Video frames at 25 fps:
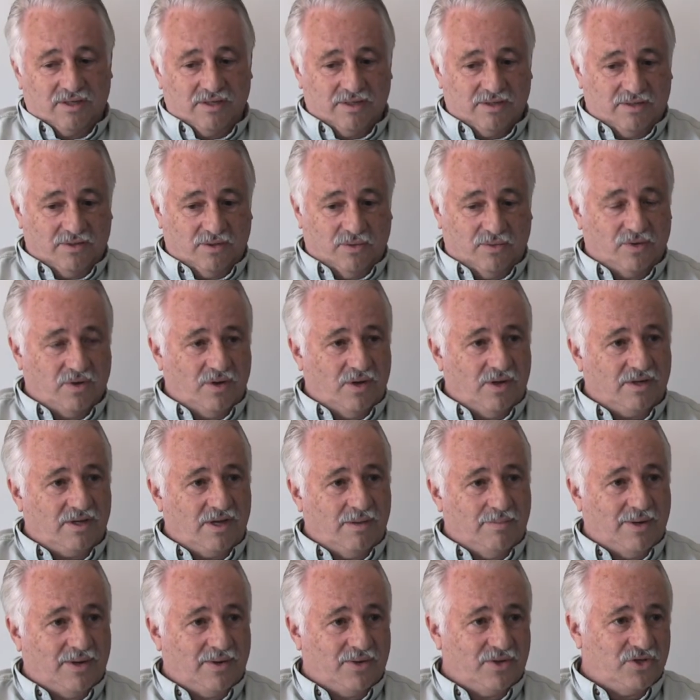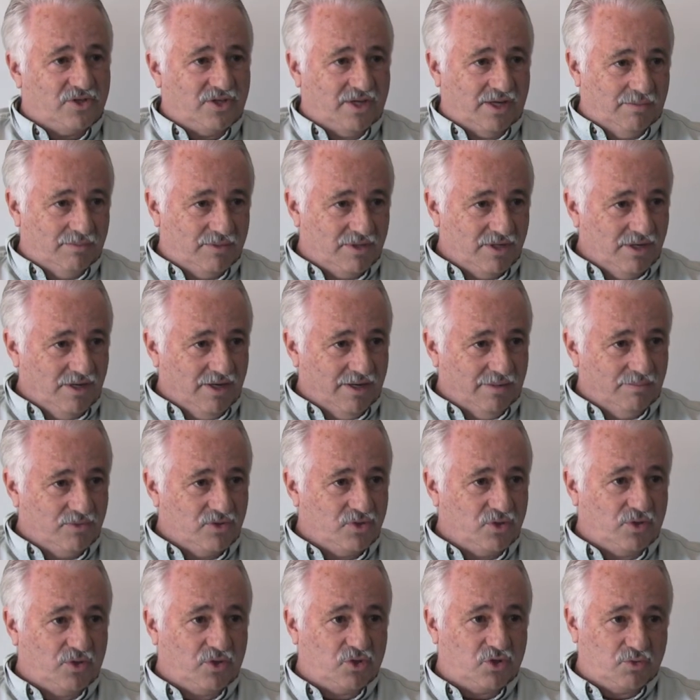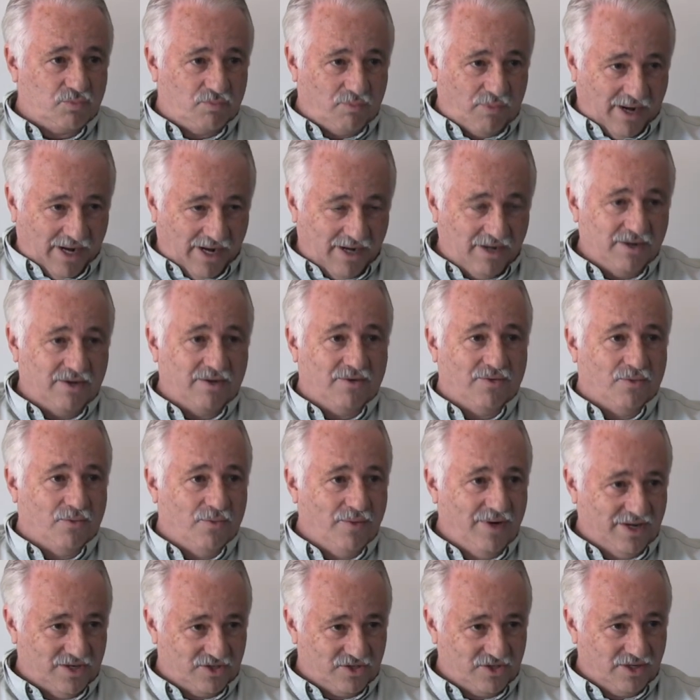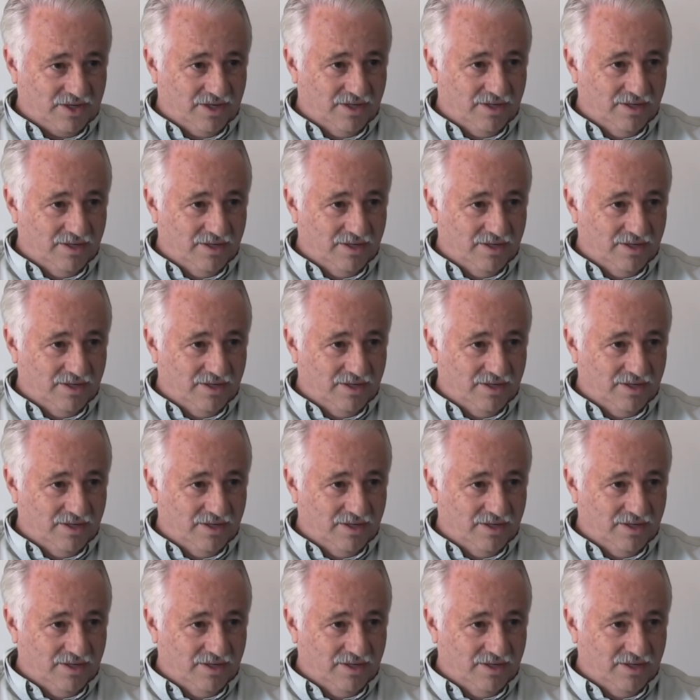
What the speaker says: don't all come out at the same time, so you spread your risk.